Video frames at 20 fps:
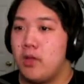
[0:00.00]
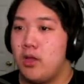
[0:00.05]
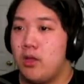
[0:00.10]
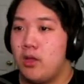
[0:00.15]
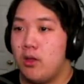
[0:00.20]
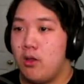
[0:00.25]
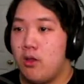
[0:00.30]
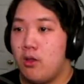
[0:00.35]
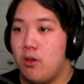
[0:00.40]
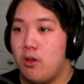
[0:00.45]

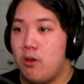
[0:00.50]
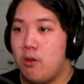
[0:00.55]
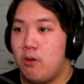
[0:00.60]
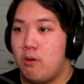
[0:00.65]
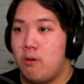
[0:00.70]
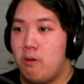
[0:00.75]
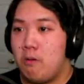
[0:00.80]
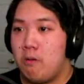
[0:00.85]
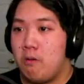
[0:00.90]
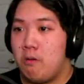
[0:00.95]

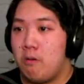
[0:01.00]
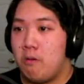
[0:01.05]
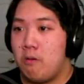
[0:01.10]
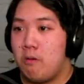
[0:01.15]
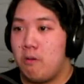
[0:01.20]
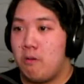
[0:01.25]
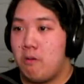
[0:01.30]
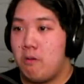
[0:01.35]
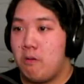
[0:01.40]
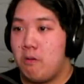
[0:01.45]

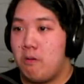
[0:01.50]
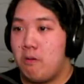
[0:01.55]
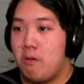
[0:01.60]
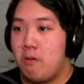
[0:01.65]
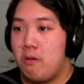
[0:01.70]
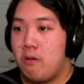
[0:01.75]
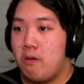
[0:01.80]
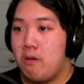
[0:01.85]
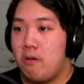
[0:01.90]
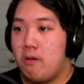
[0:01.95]

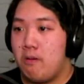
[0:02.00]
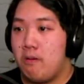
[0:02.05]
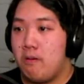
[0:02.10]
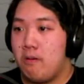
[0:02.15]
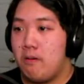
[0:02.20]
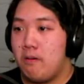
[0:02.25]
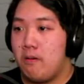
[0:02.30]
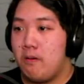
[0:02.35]
Nothing is said.